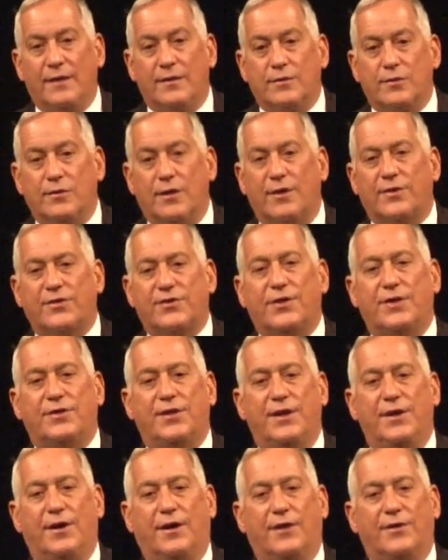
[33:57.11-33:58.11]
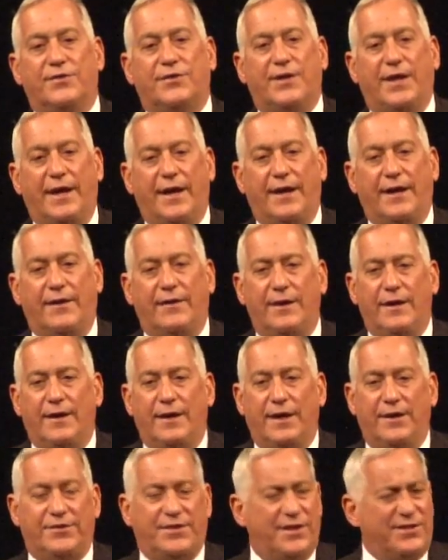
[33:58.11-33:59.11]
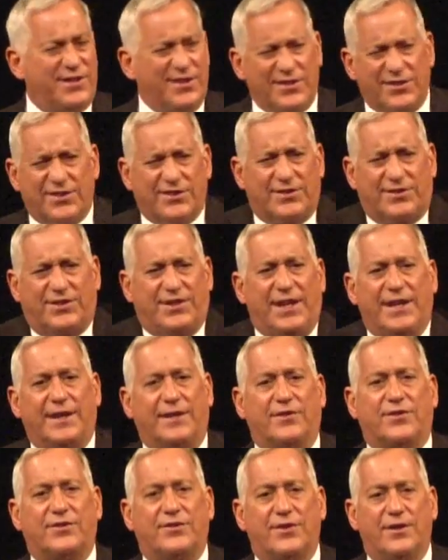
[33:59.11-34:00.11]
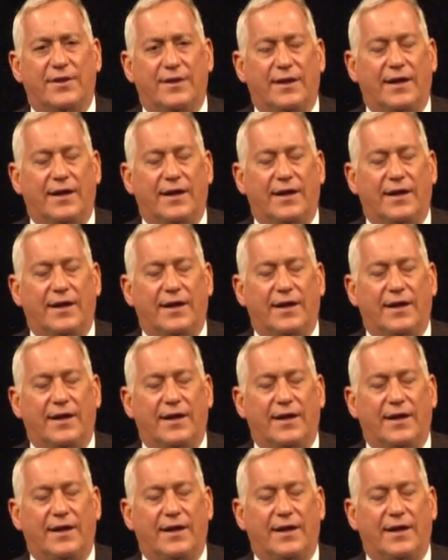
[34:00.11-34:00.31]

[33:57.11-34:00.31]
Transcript: looks at the Altair and says, this stinks.